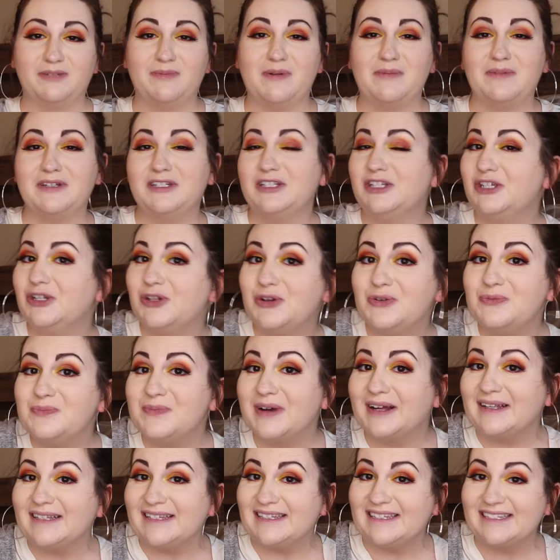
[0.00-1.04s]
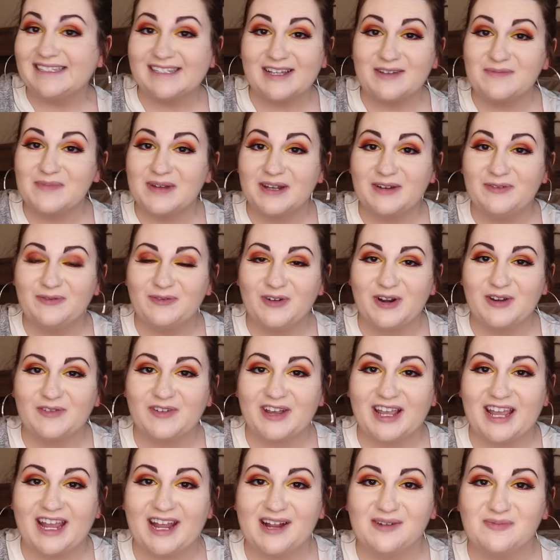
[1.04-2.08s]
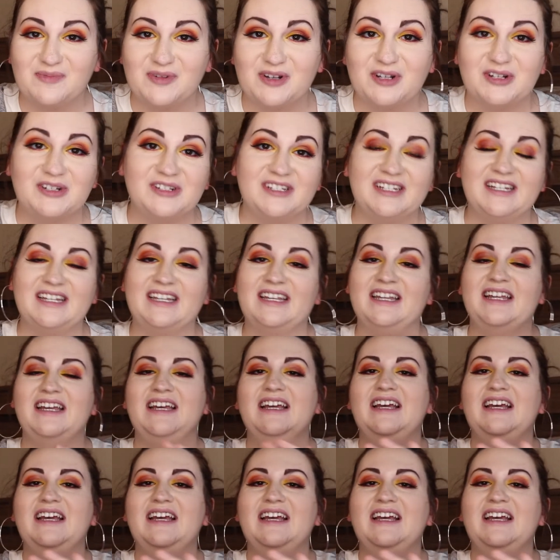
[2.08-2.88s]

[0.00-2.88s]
maybe 2 months since I've been in front of a camera or done